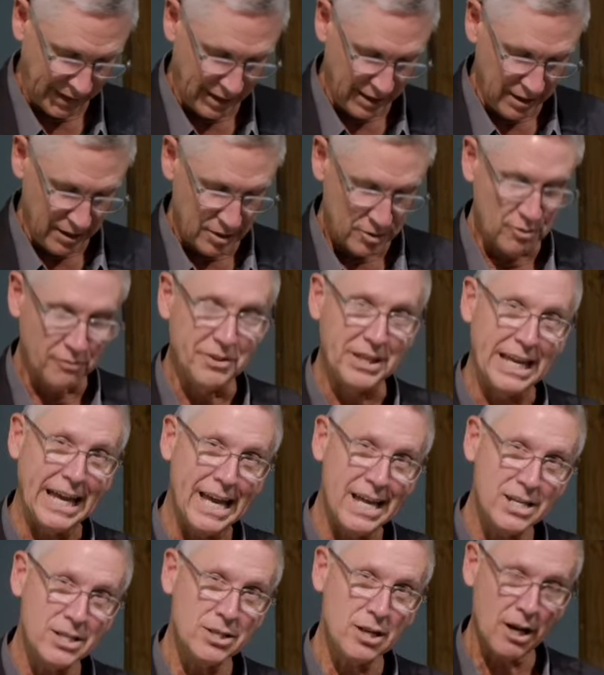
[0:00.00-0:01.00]
So, if the
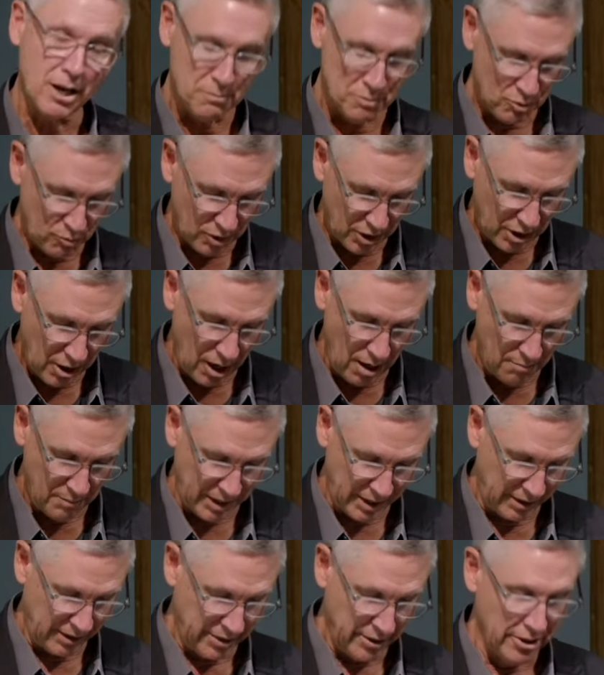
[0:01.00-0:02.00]
end times were
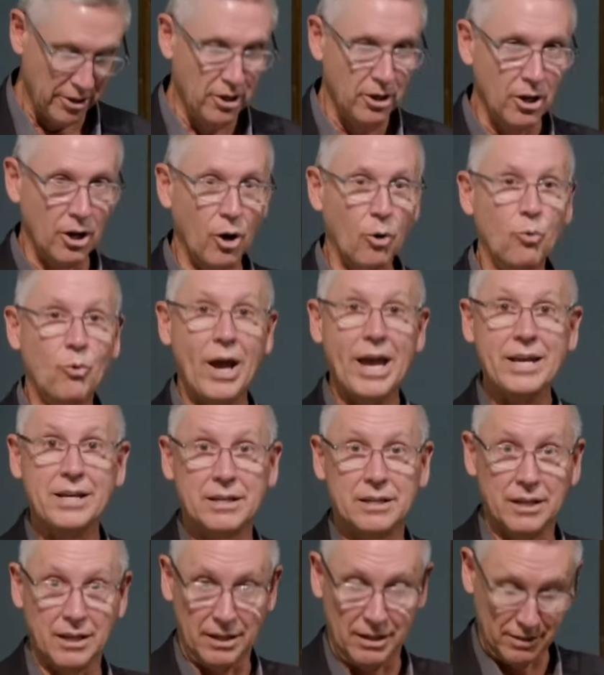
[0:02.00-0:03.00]
coming,
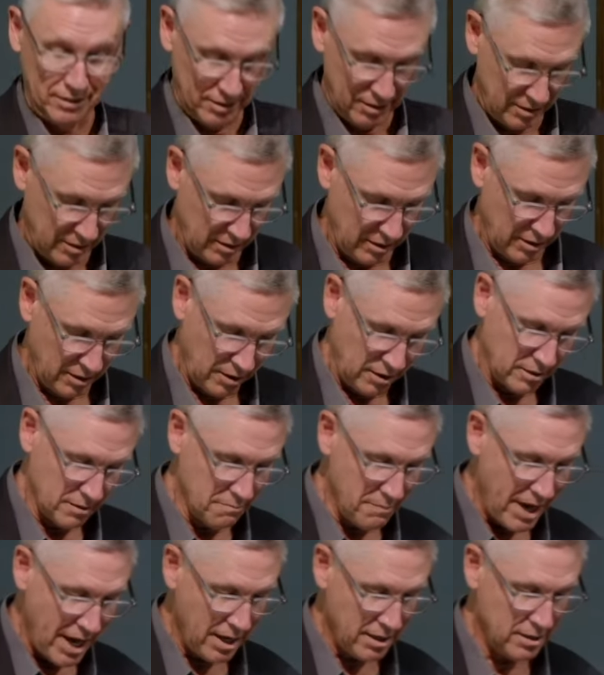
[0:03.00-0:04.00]
awakening
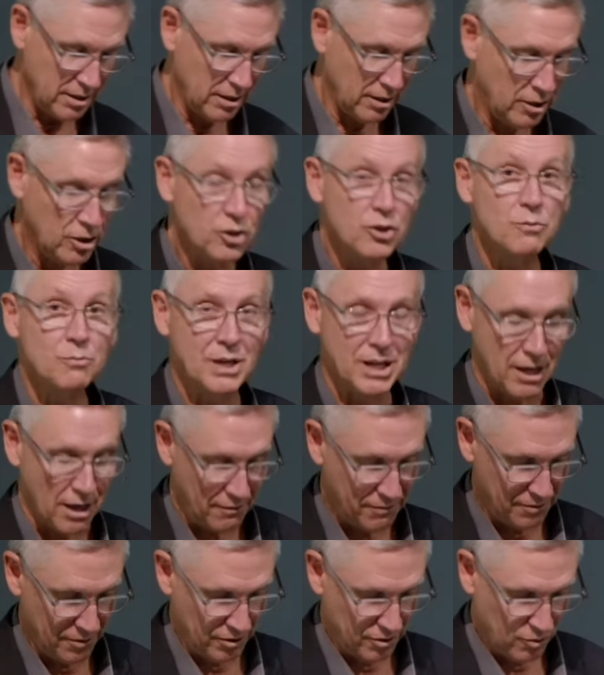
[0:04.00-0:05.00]
demanded a human
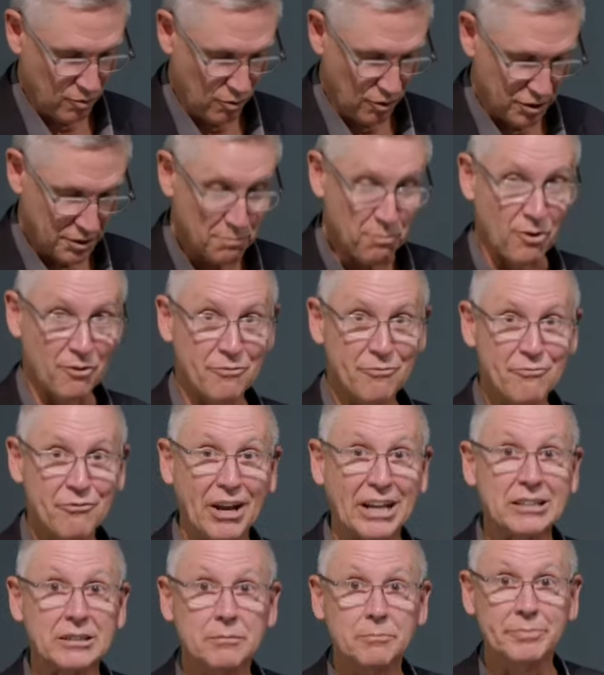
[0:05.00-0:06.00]
effort towards
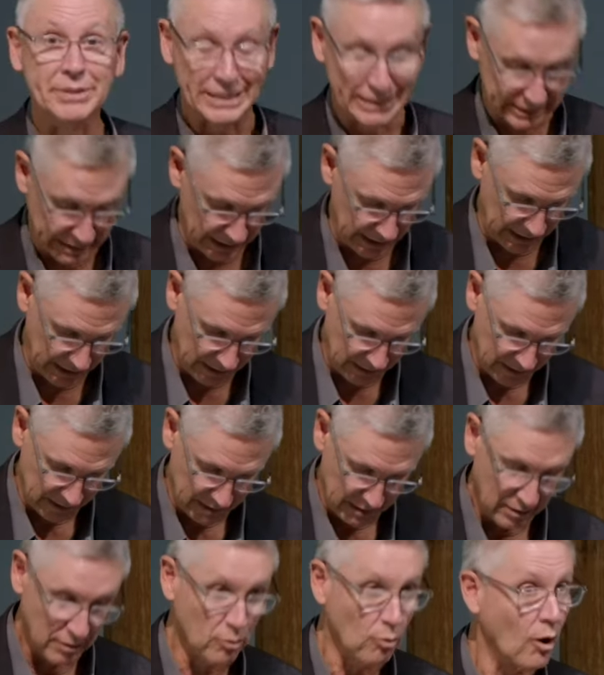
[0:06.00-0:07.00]
perfectibility
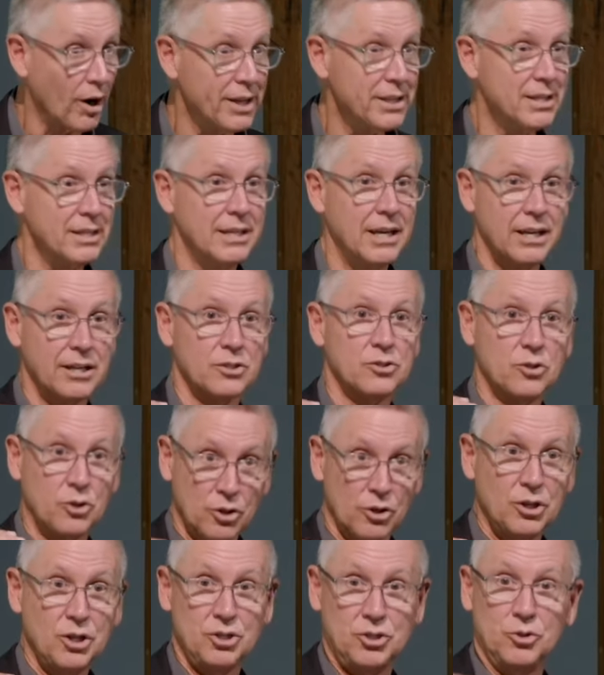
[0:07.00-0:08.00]
you wanted to get as
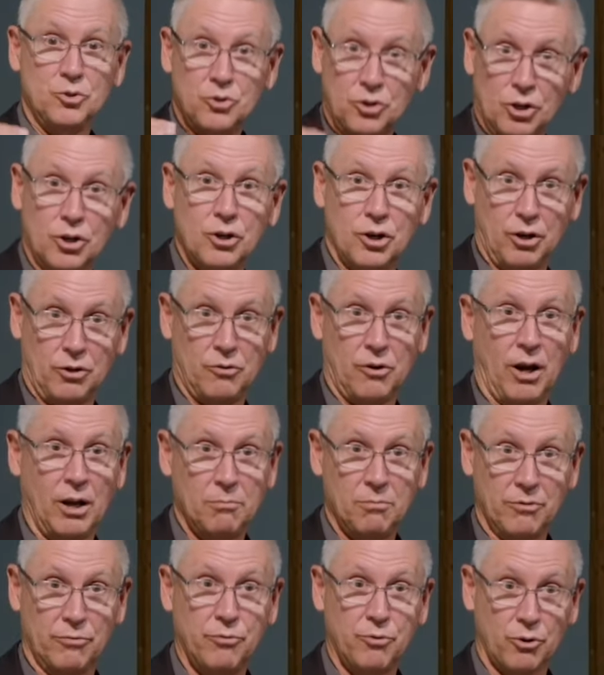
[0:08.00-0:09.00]
good as you could, right,
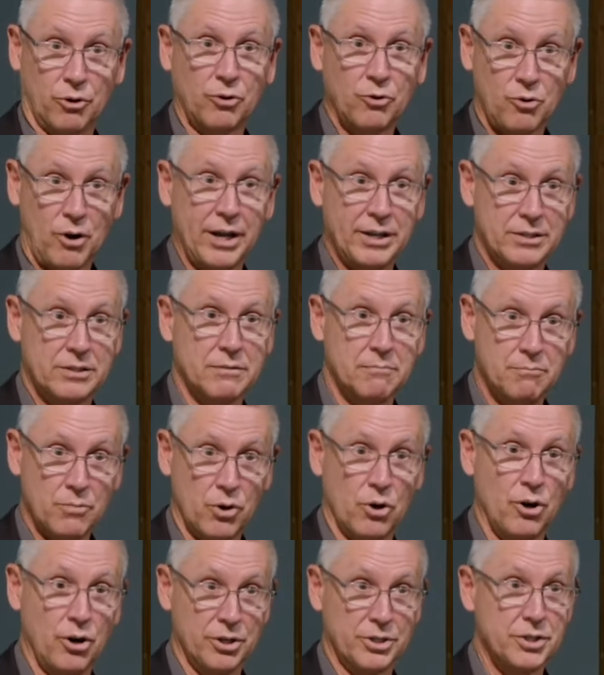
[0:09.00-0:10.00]
before Christ
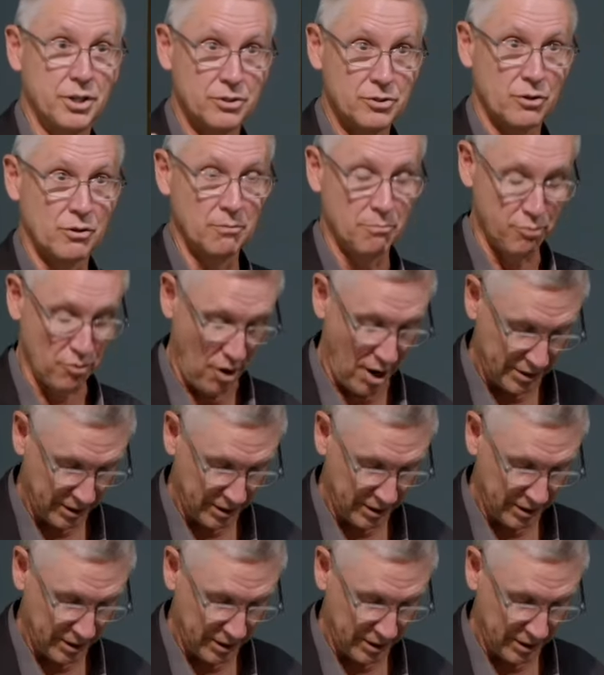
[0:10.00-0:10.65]
emerged and sort of brought